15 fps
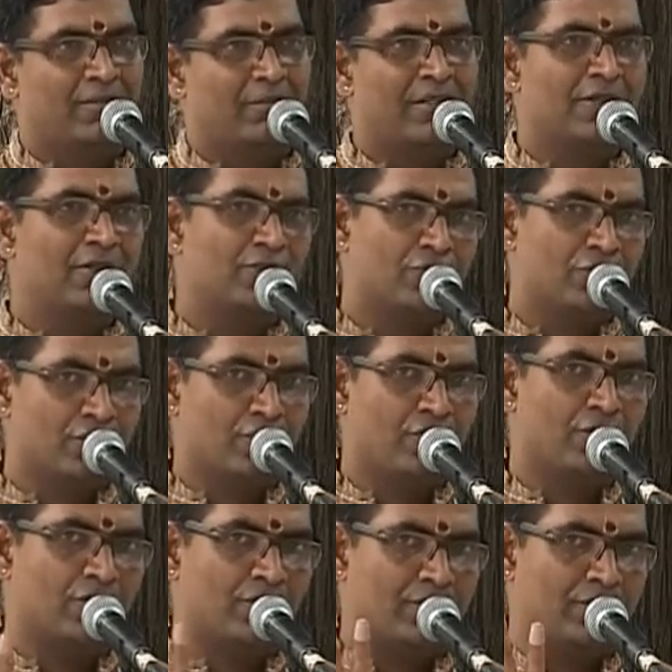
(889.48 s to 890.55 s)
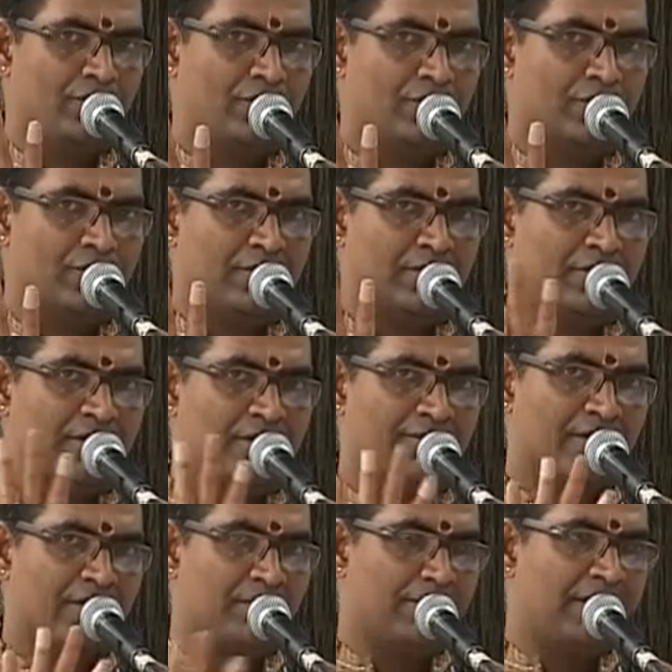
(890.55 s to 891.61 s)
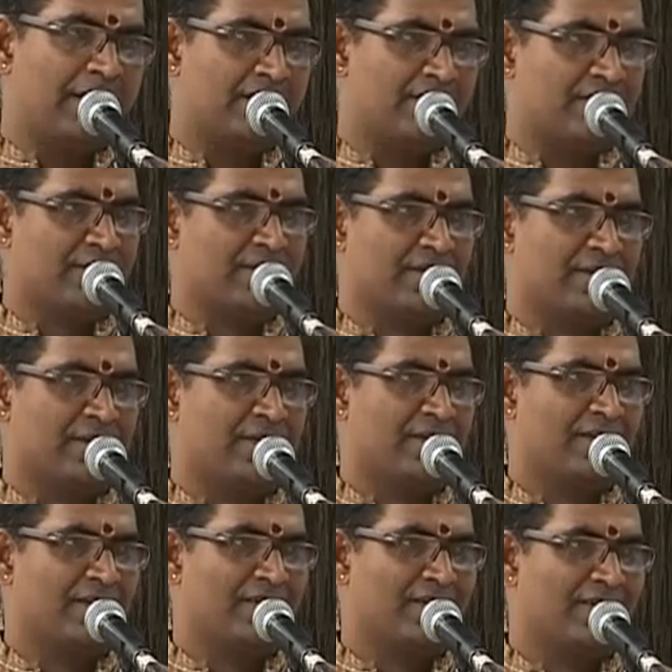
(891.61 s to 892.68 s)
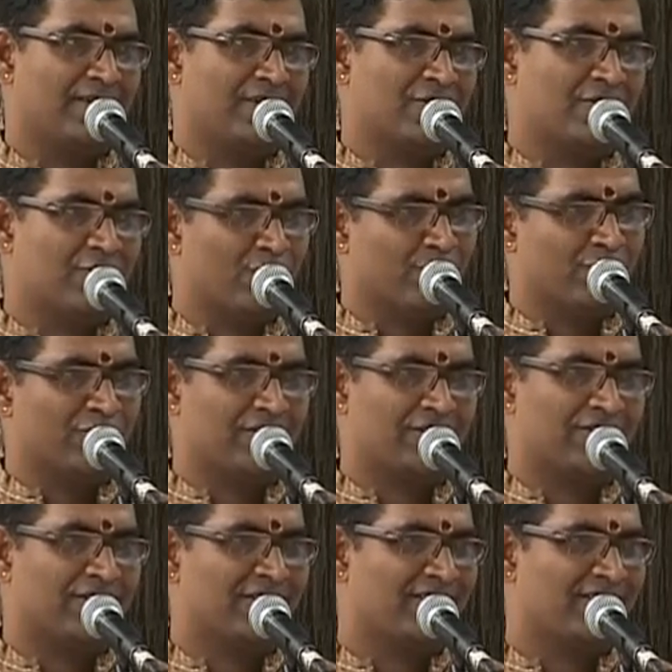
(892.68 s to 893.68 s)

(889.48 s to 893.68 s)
But you should know different beats, strokes.